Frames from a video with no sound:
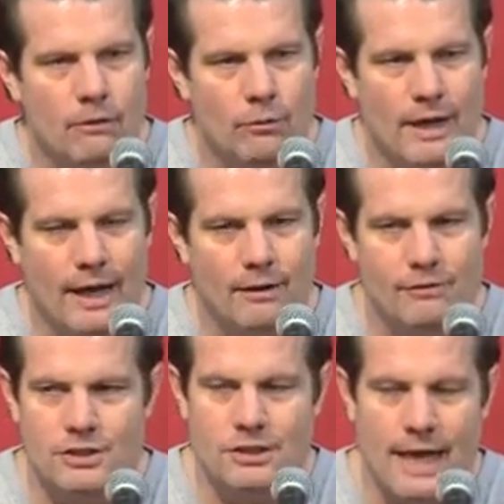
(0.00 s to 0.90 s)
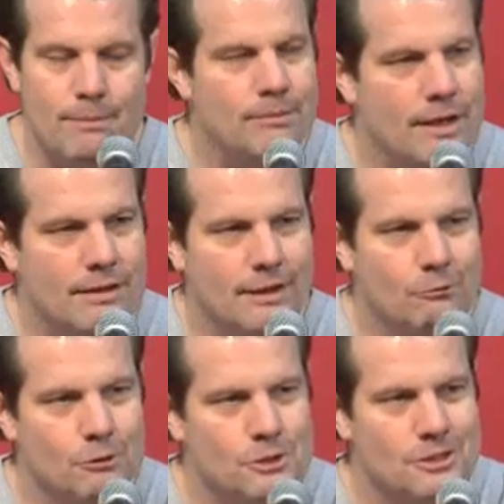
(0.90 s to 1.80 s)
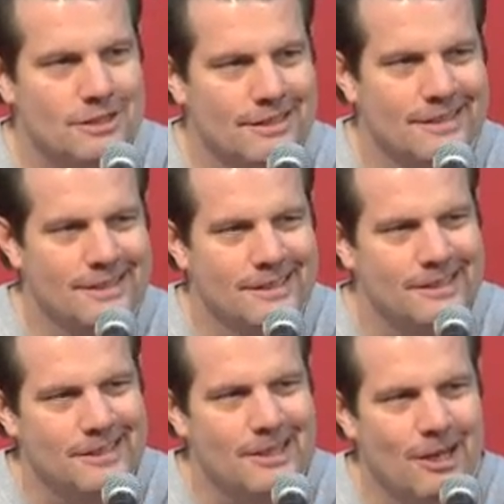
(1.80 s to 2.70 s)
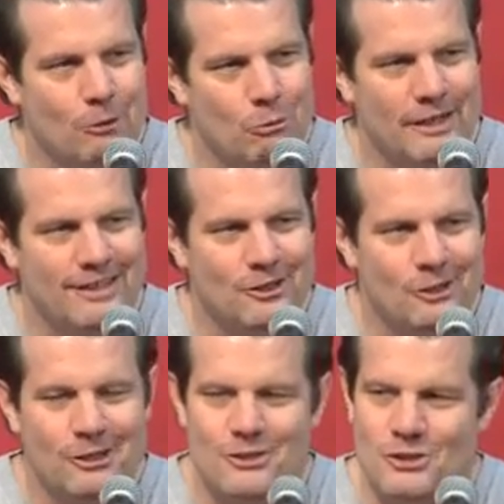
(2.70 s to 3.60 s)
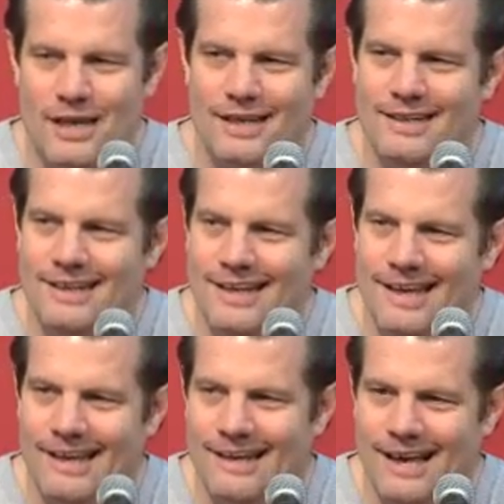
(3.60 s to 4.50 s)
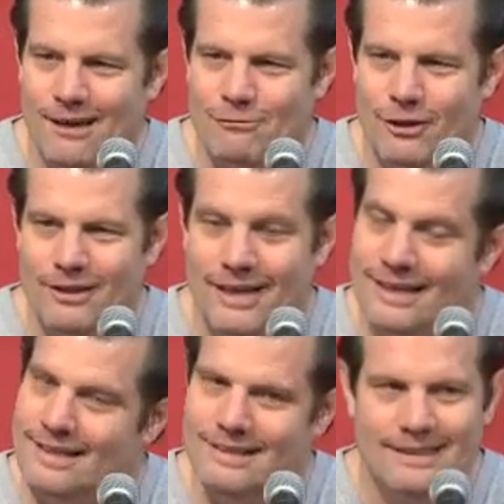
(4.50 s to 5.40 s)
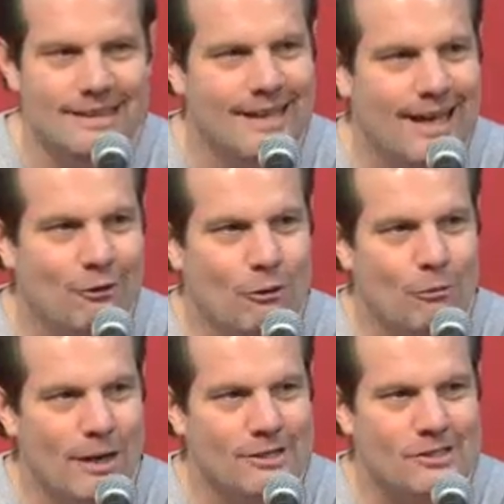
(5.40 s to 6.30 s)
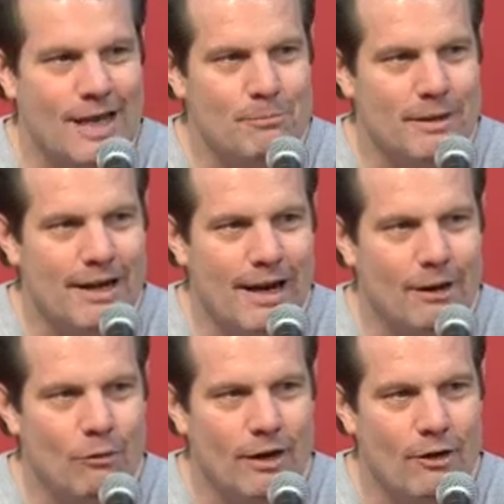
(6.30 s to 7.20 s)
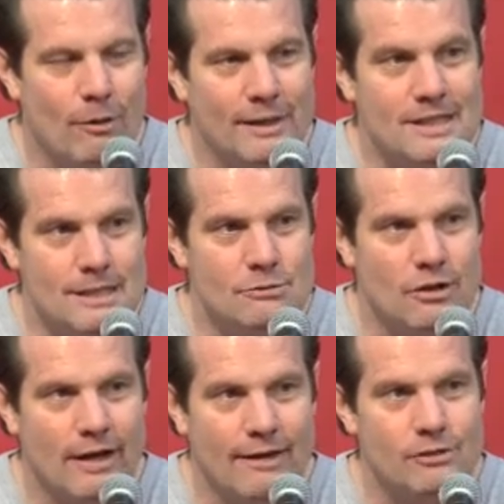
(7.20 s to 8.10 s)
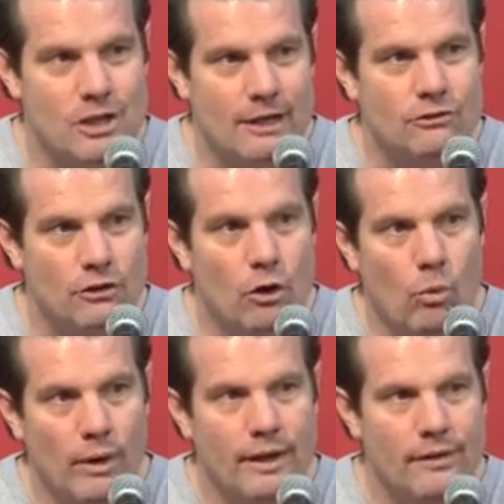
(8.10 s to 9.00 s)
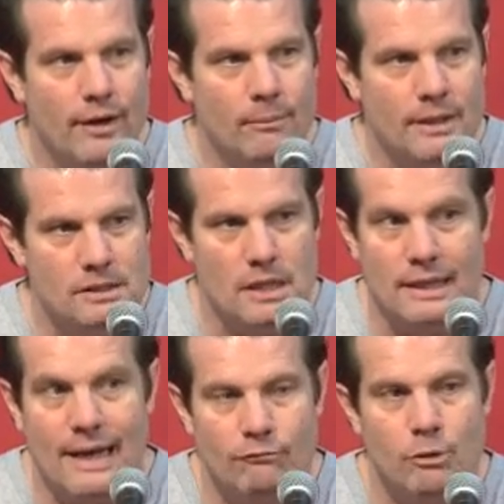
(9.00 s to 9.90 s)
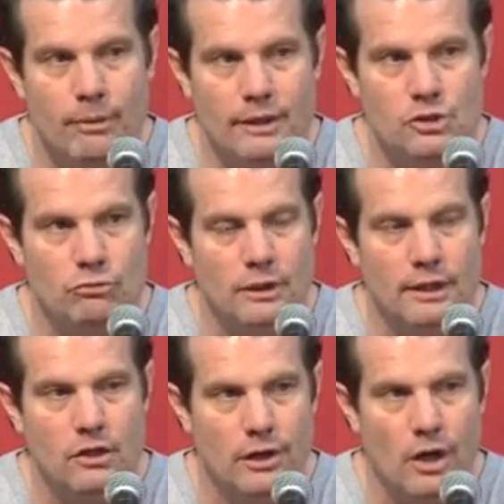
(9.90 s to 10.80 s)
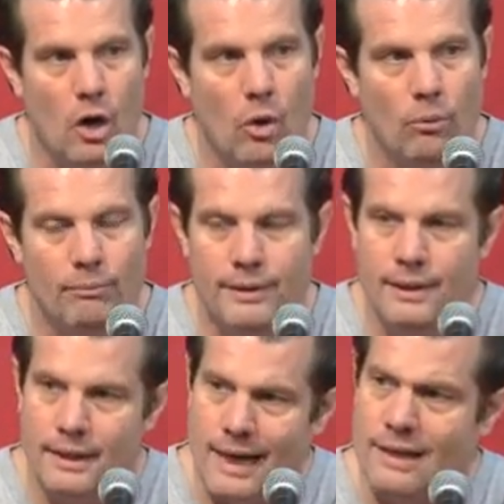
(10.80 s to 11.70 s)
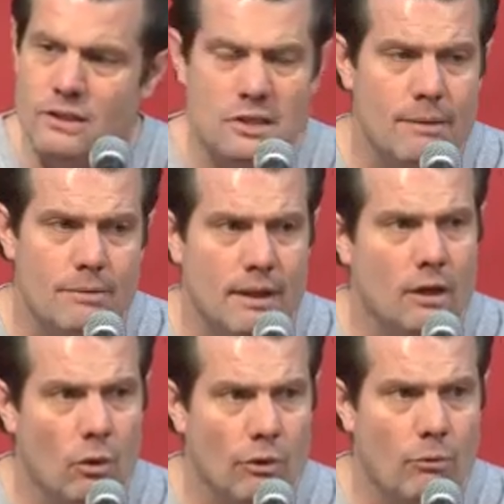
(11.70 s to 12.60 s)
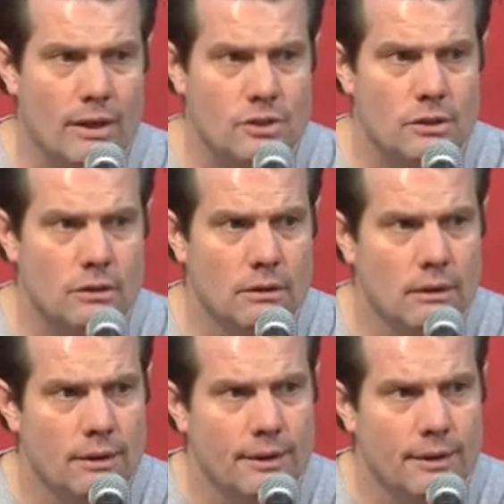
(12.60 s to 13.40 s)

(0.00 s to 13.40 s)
we kind of escaped, I think it was written or said, and I felt like, I don't know about escaping at Iowa. I don't know how many teams are going to have a chance to go win in there, because I think everybody's really good at home. Kind of the same thing at Northwestern.